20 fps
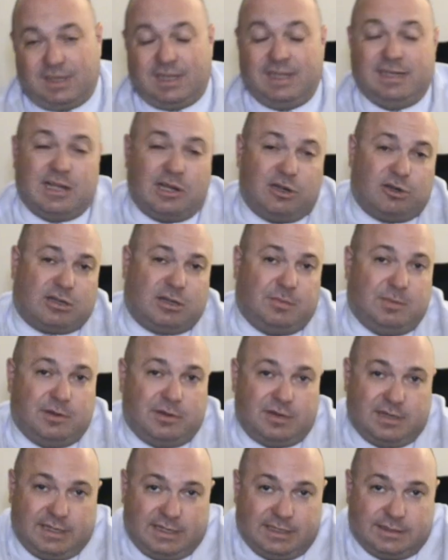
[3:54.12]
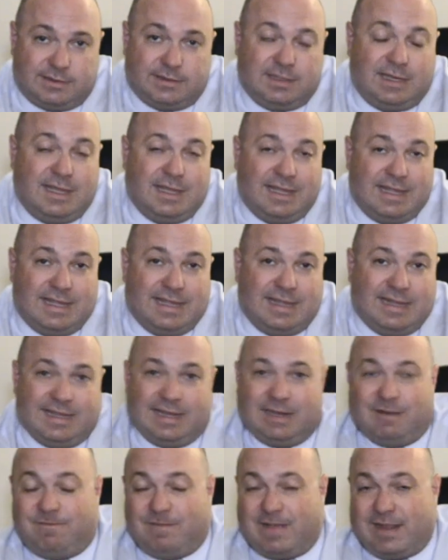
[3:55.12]
In other communities, the
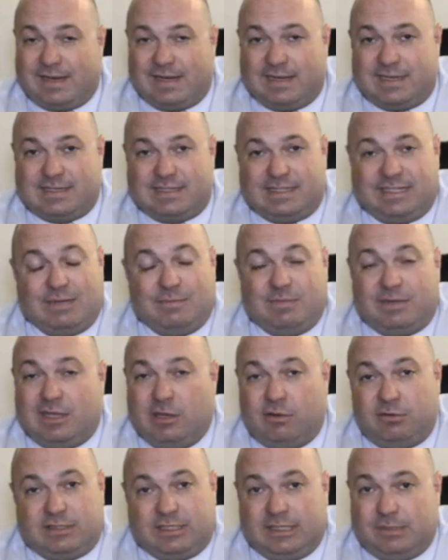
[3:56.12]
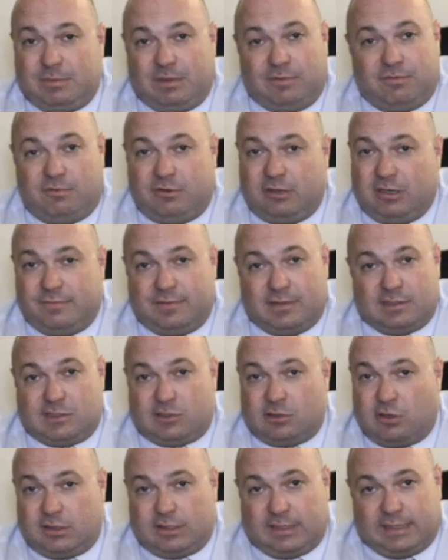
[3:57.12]
defendant is deemed guilty before you even
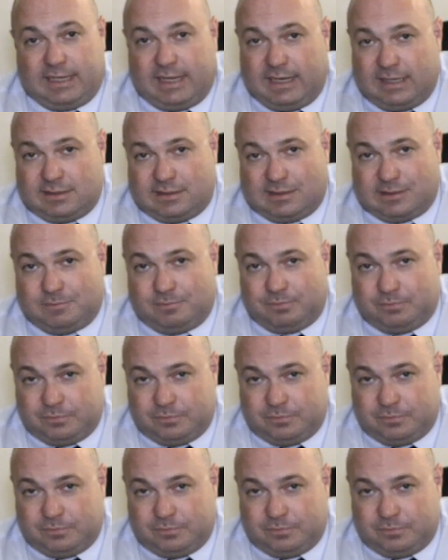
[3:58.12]
start the case.